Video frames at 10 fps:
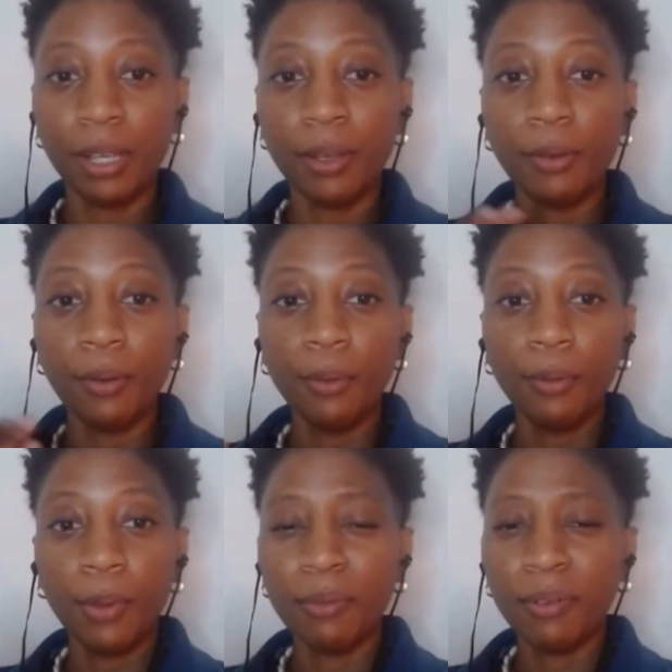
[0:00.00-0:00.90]
we were
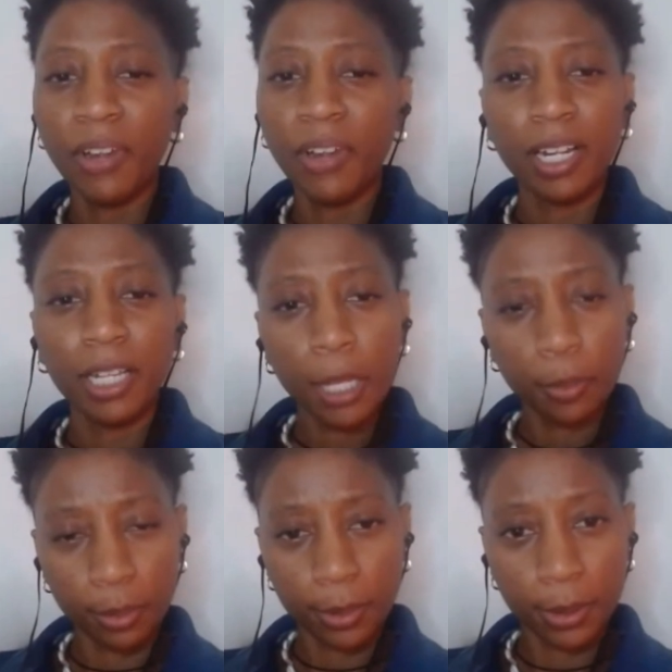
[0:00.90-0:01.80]
very
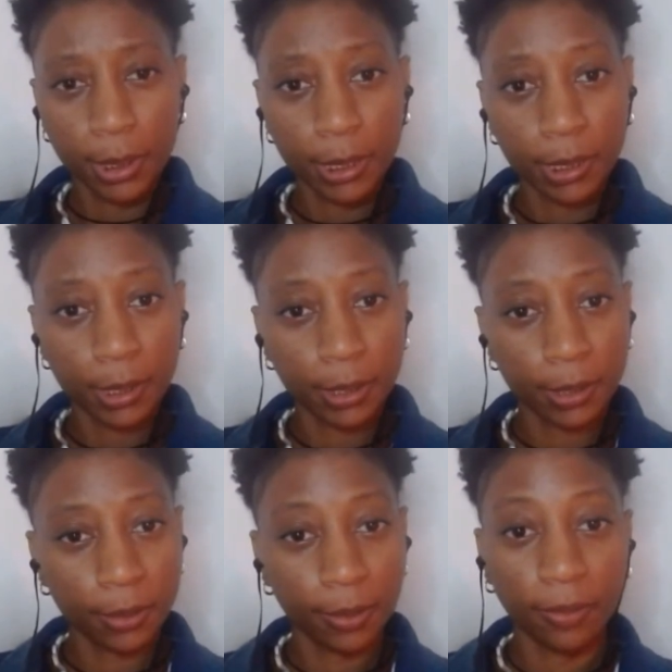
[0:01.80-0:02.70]
close,
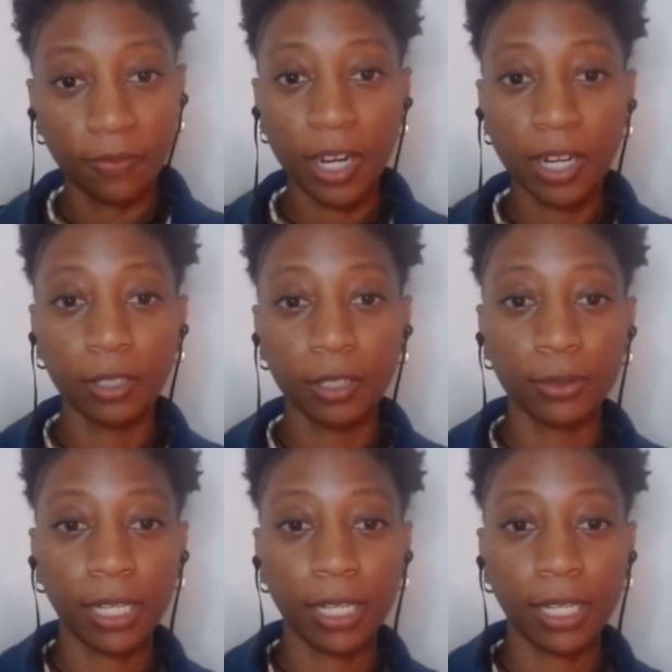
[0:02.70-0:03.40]
very close. My